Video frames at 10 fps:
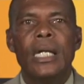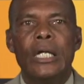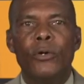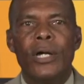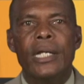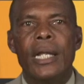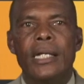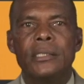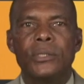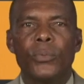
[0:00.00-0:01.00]
In our
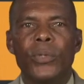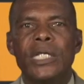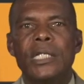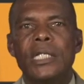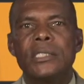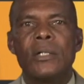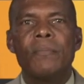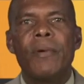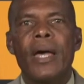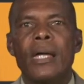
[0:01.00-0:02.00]
headlines, Windies
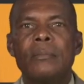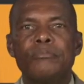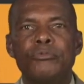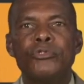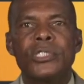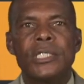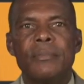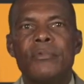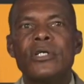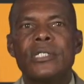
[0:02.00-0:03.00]
umpire brutally
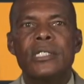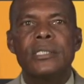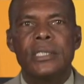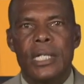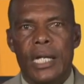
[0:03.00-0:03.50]
murdered,